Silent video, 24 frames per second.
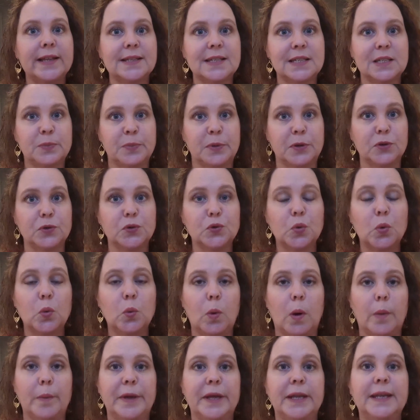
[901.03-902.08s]
as a spiritual
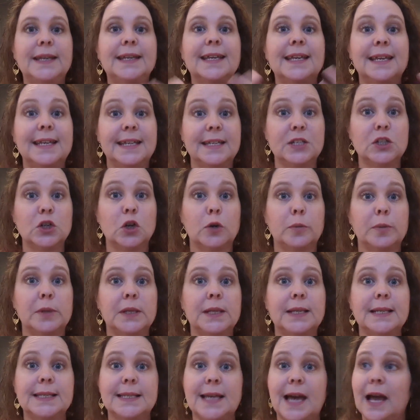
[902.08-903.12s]
woman in
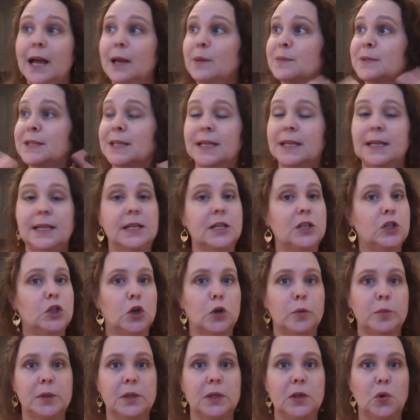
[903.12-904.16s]
turbulent times, in a
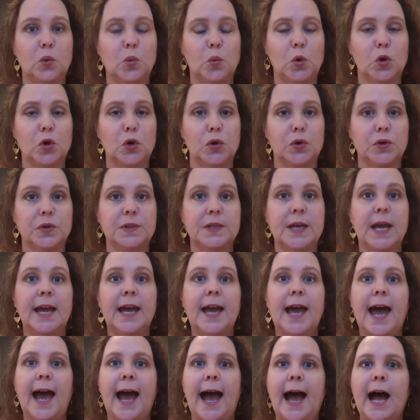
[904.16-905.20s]
turbulent world?
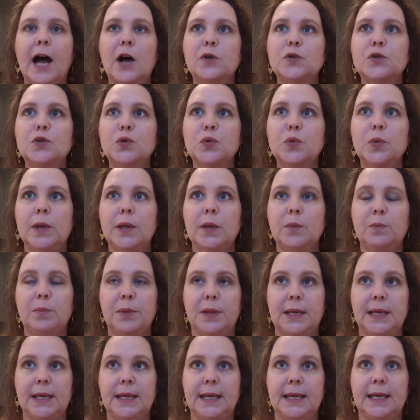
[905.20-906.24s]
How do we
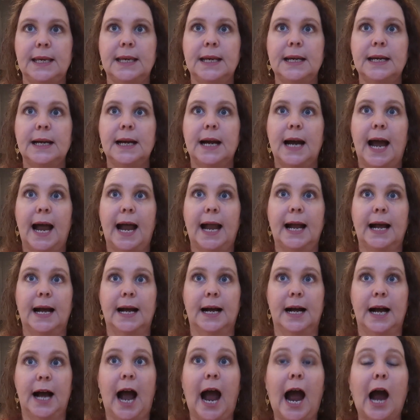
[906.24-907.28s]
be
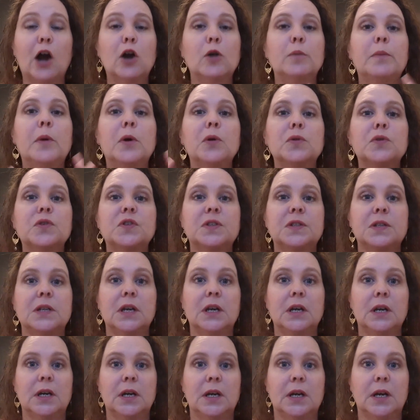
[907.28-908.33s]
our most
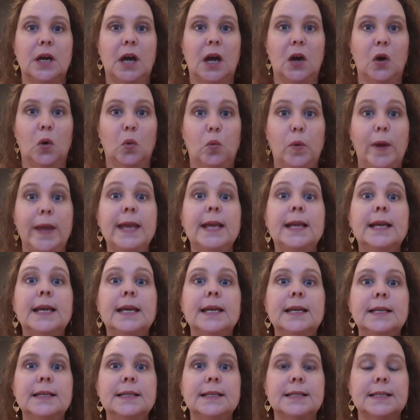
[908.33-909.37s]

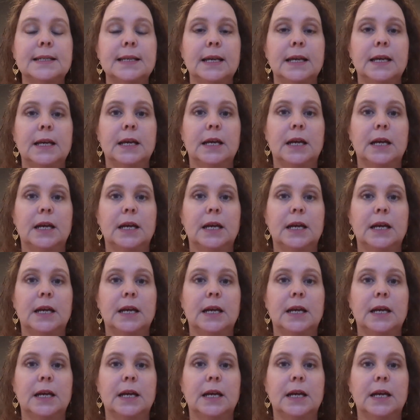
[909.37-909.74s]
awakened,